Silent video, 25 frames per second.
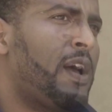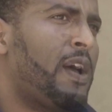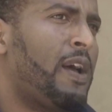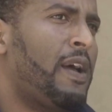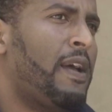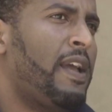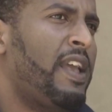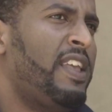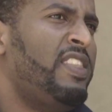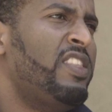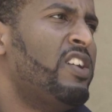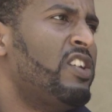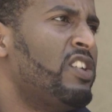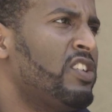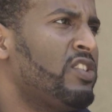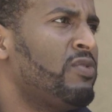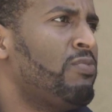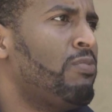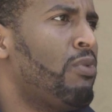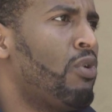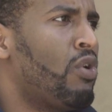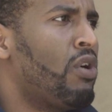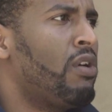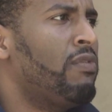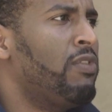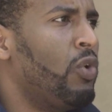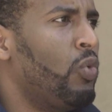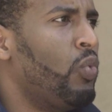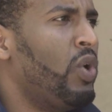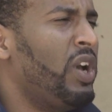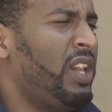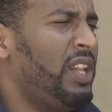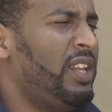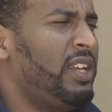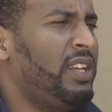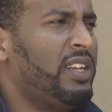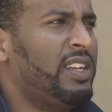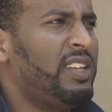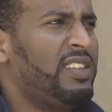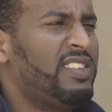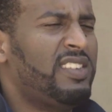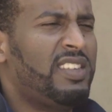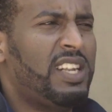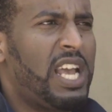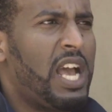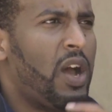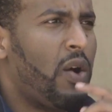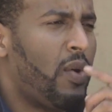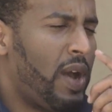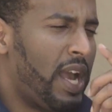And there is more of a willingness
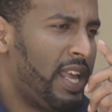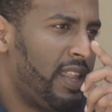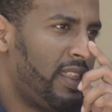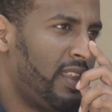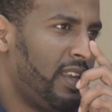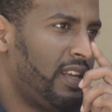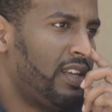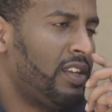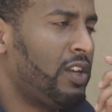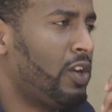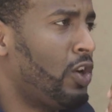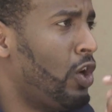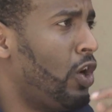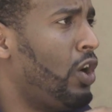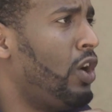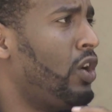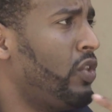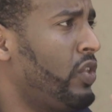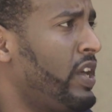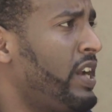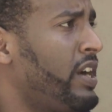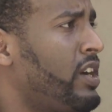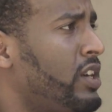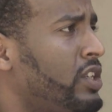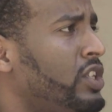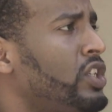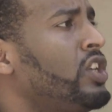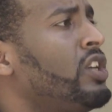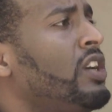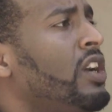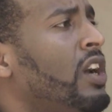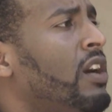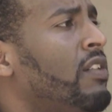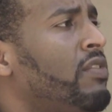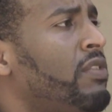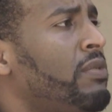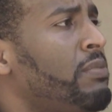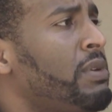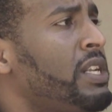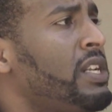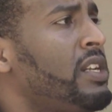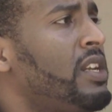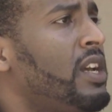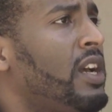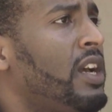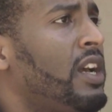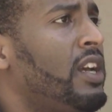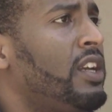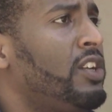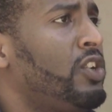now, I think, to call the Eritrean government
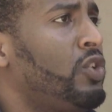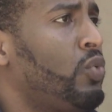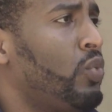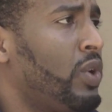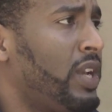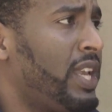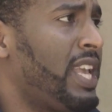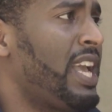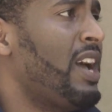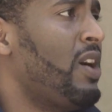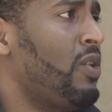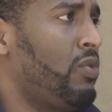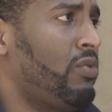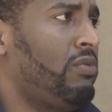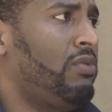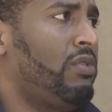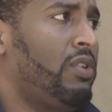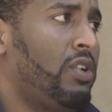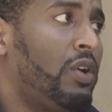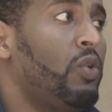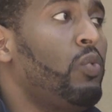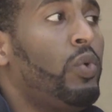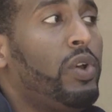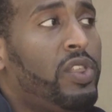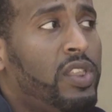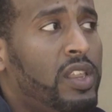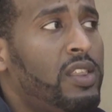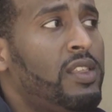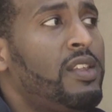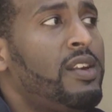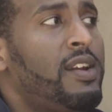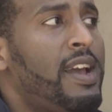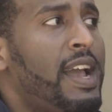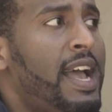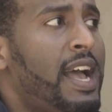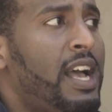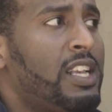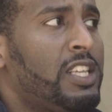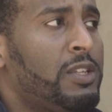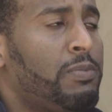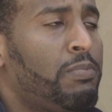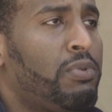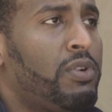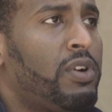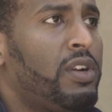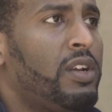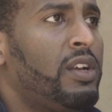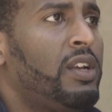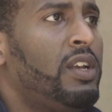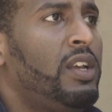to account within the
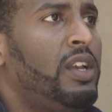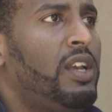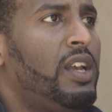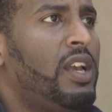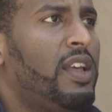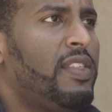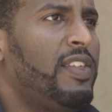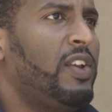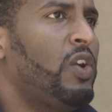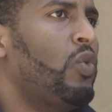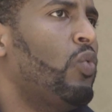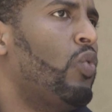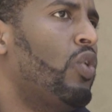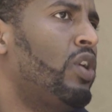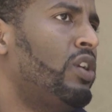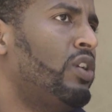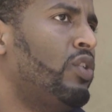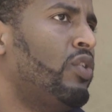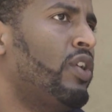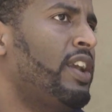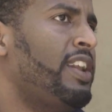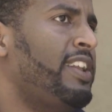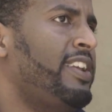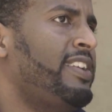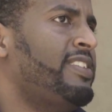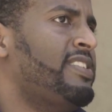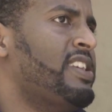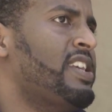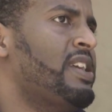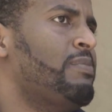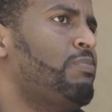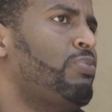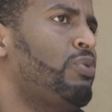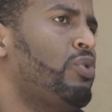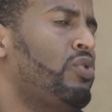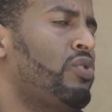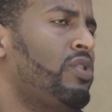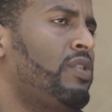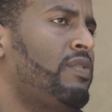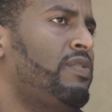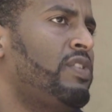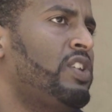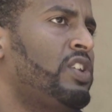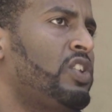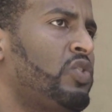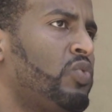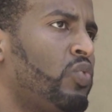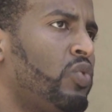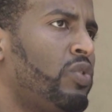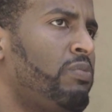diaspora. I think one great example of
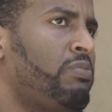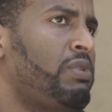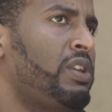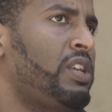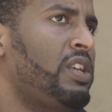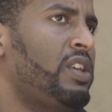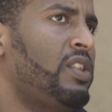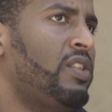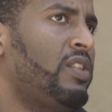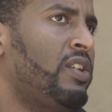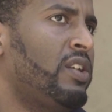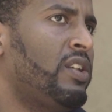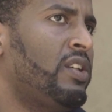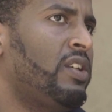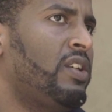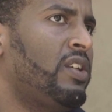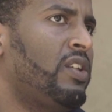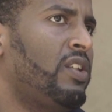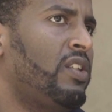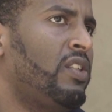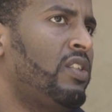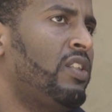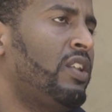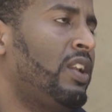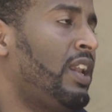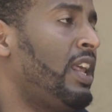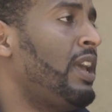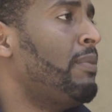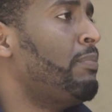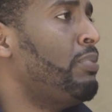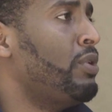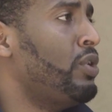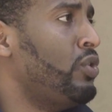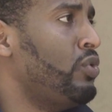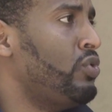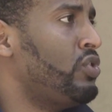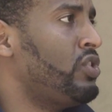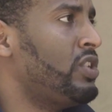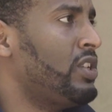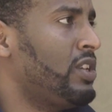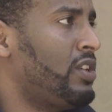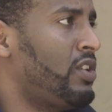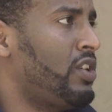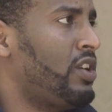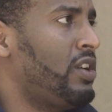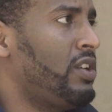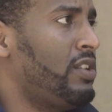this would be the Lampedusa,